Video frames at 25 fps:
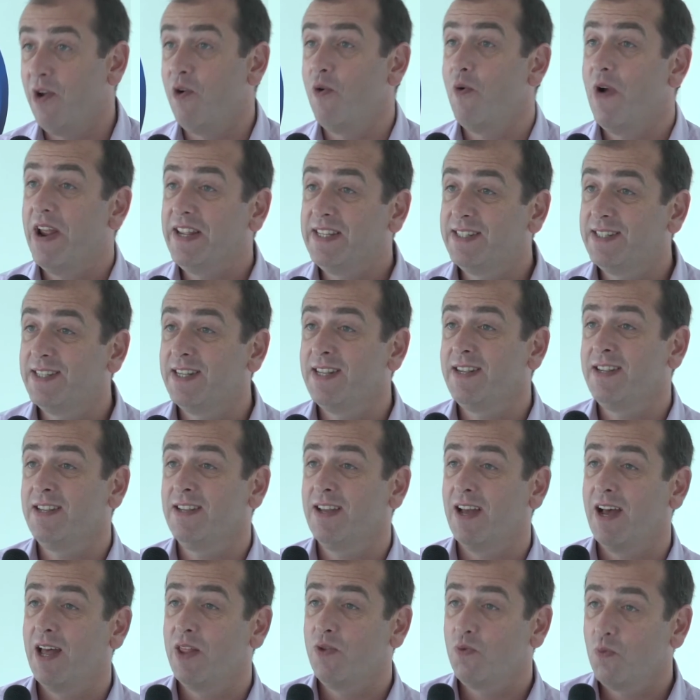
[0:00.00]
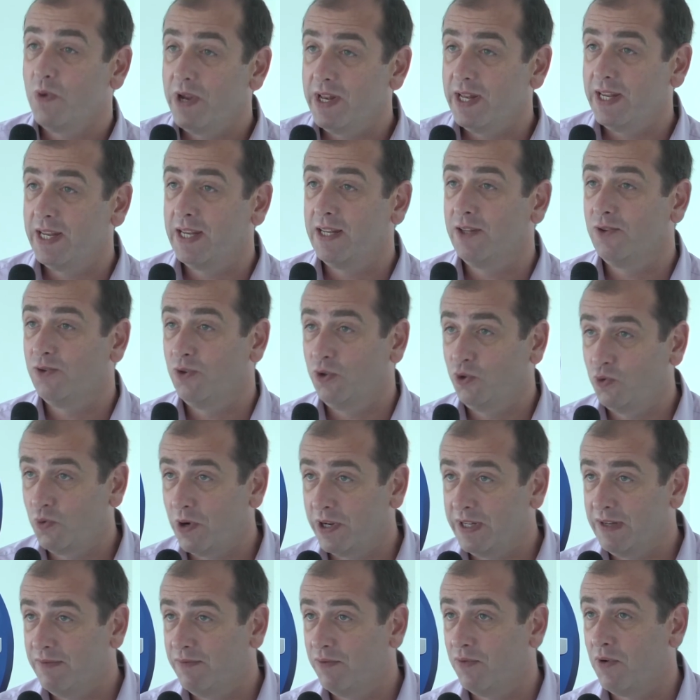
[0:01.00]
racing and winning the
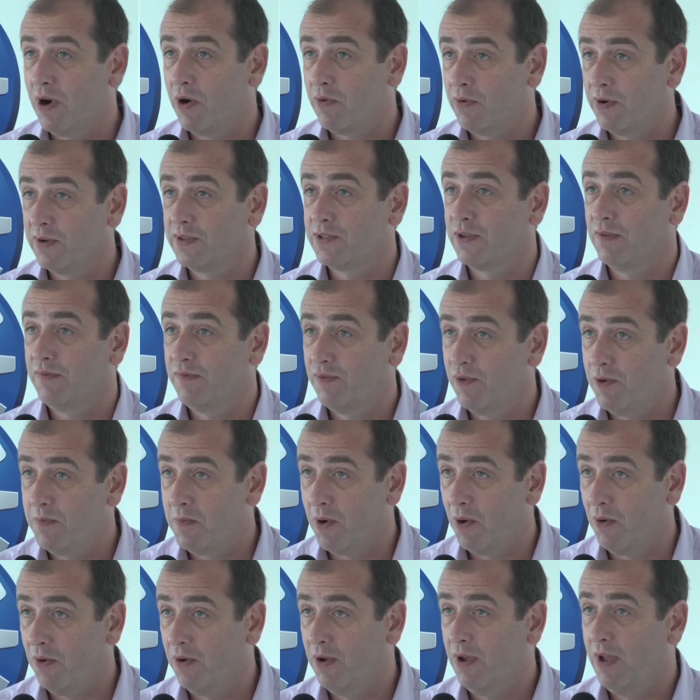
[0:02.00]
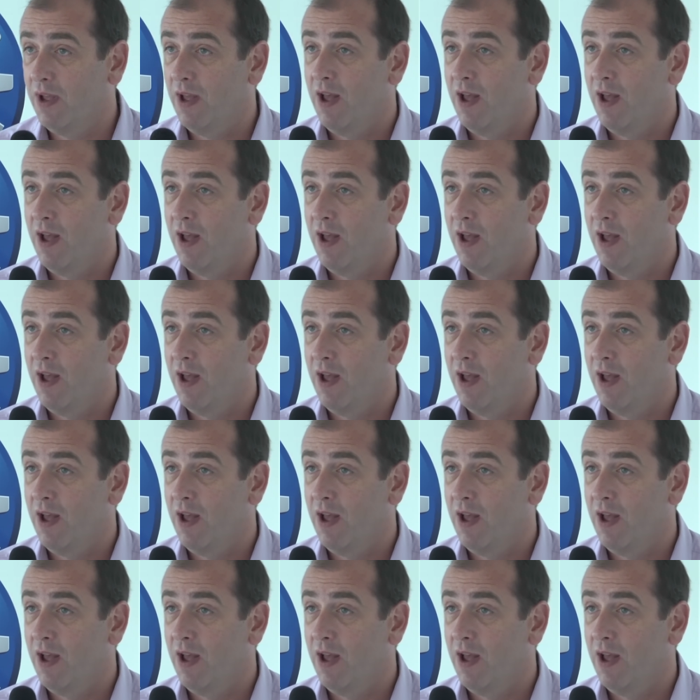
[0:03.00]
24 hours of Le Mans.